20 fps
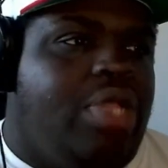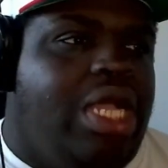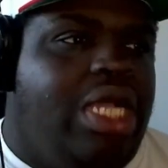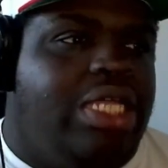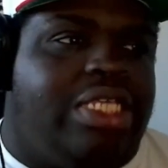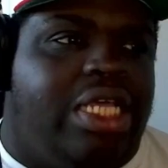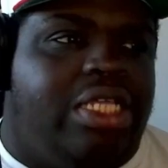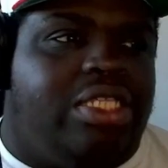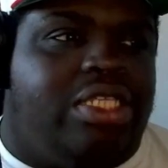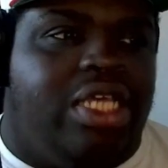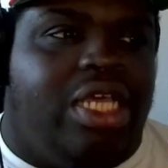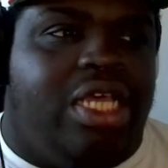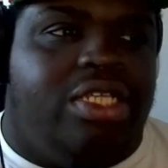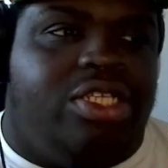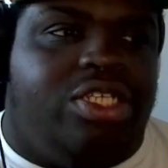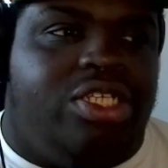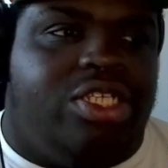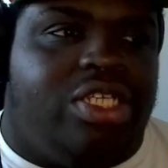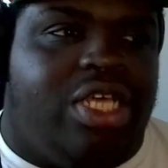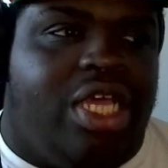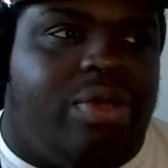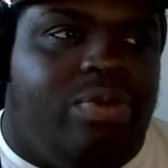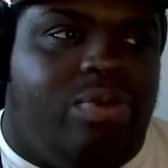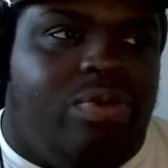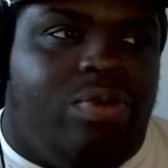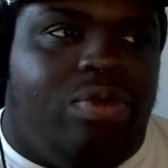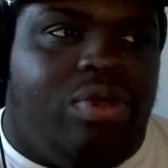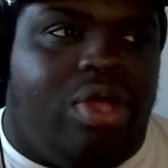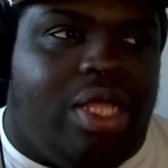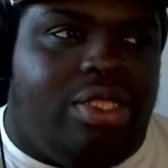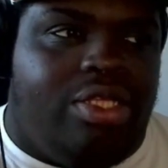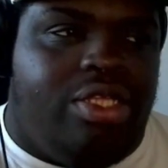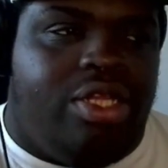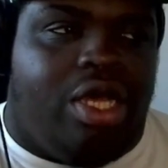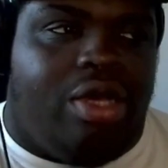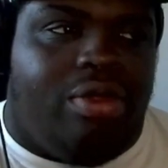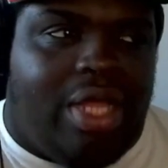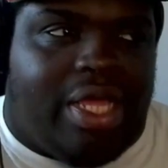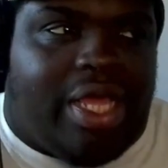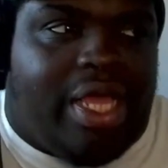it's just like, you
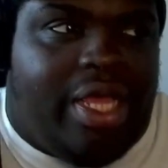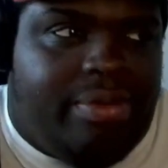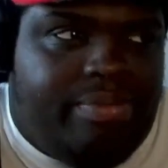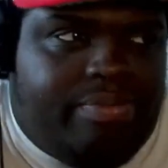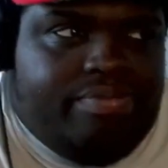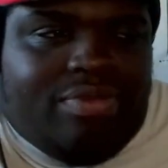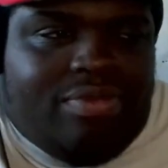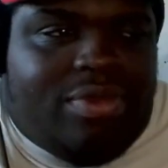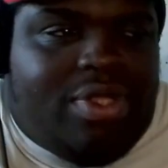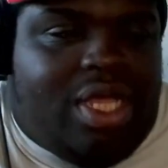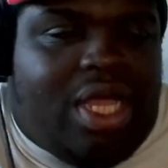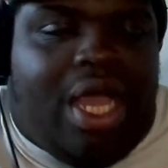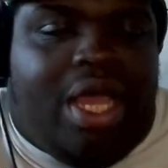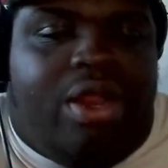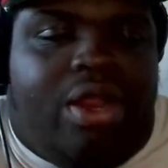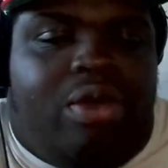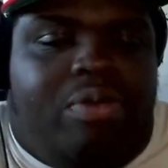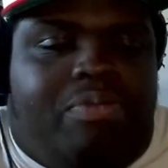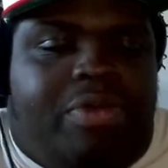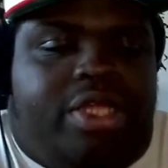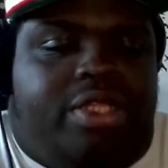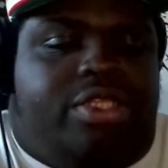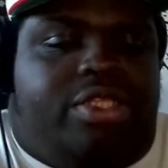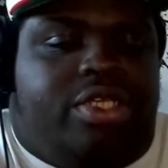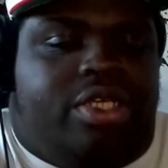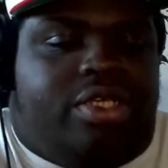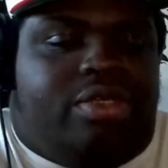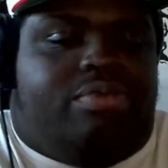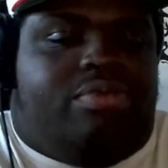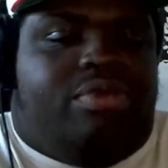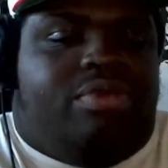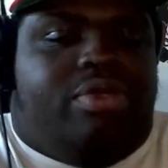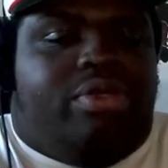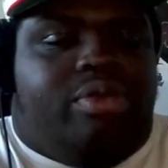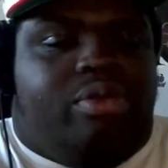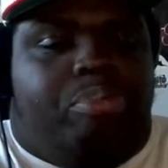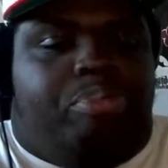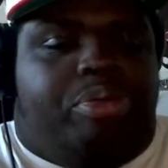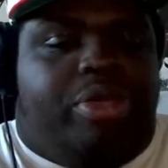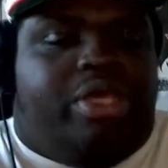know, like, I don't mean to
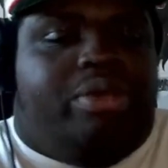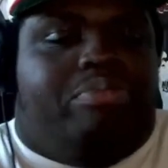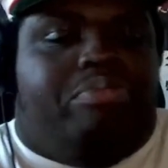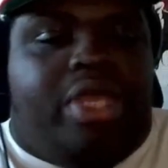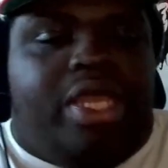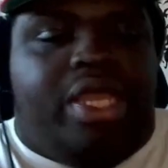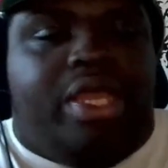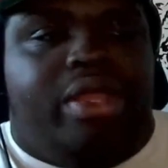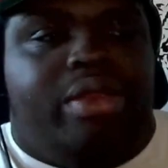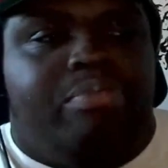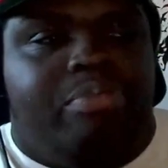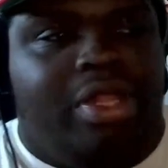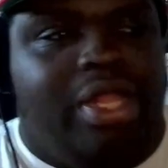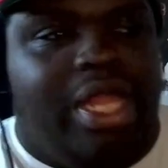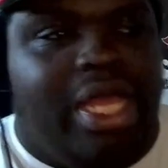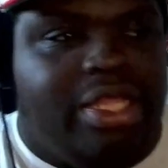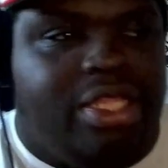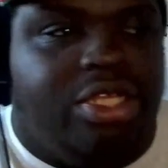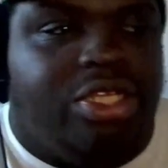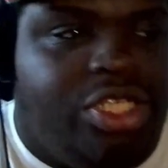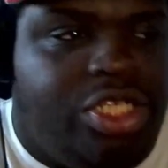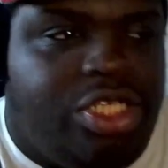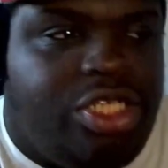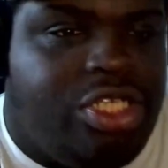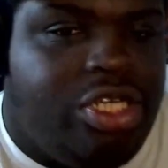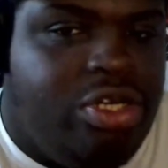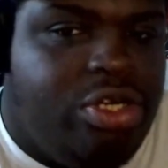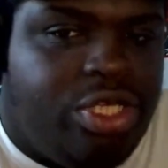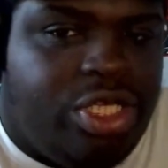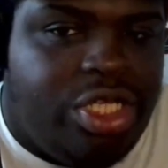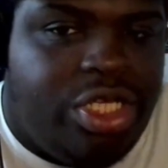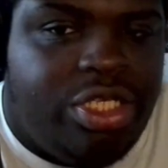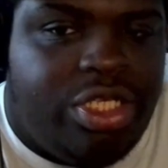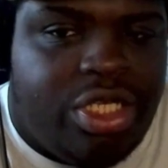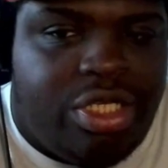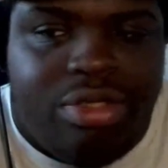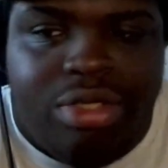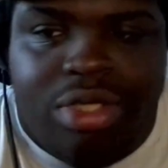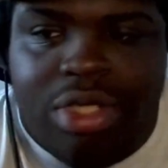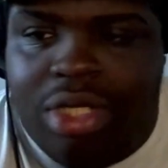be mean, but, like, there's just certain things
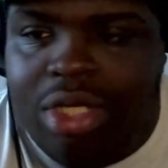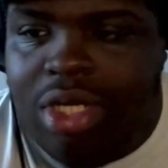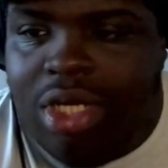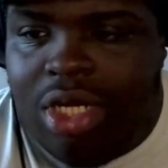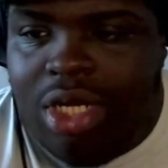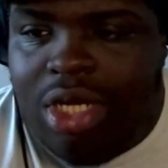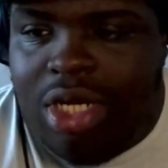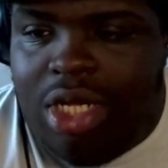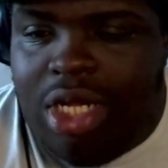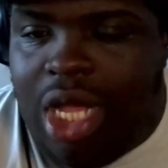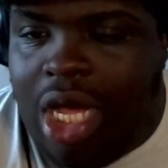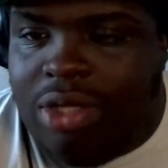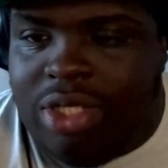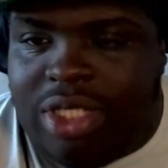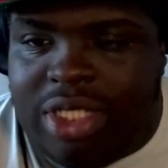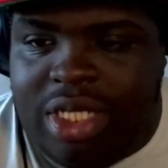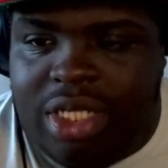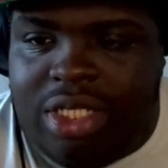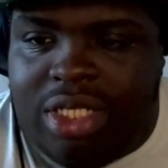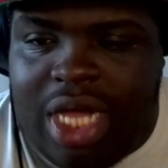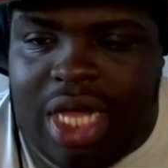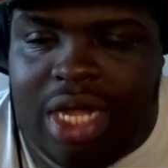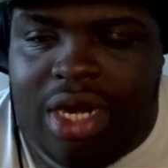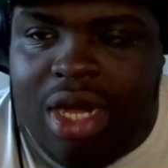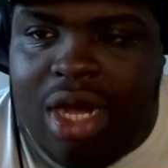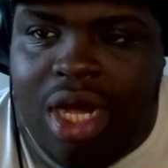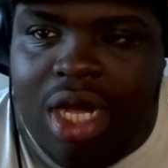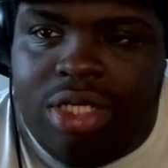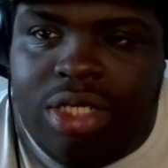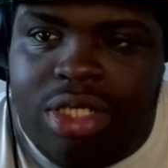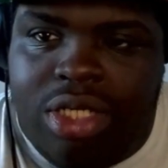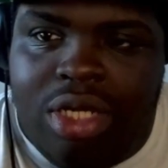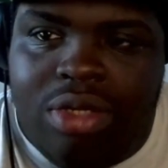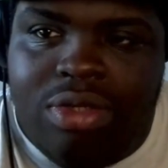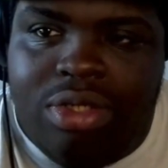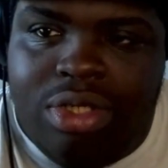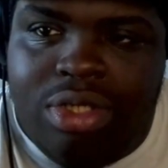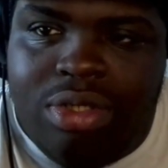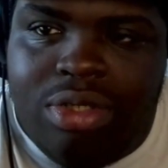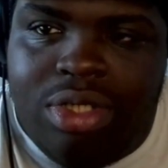that, you know, it's kind of hard.
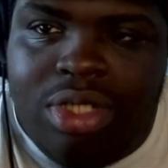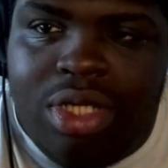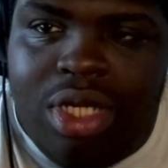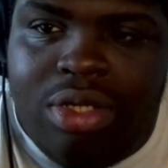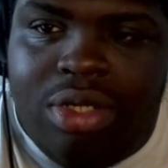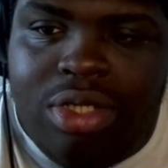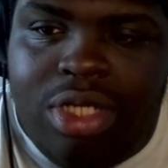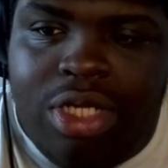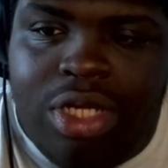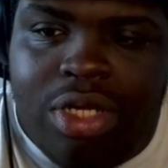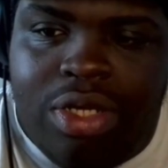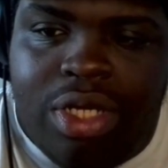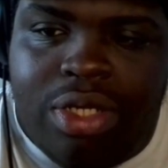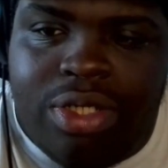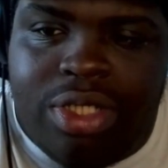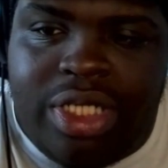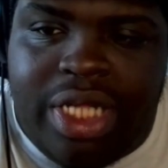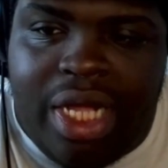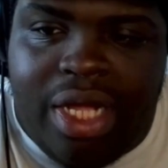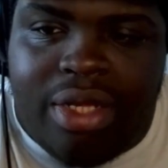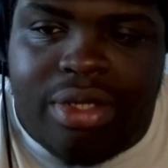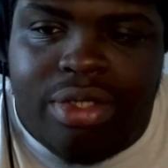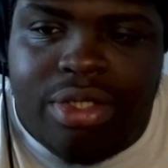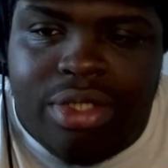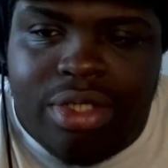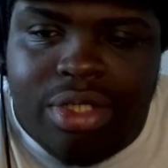You don't understand.